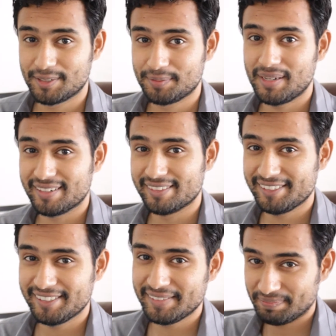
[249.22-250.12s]
Smart,
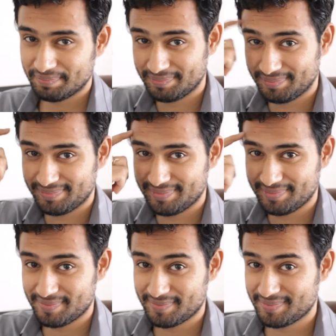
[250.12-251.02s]
isn't it?
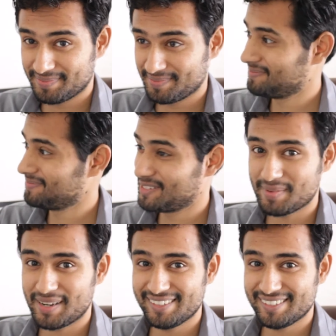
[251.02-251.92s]

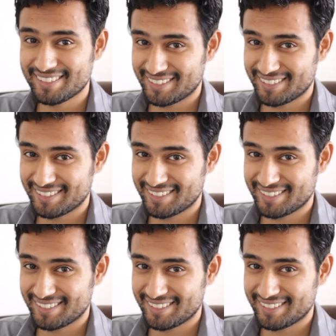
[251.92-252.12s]
Smart.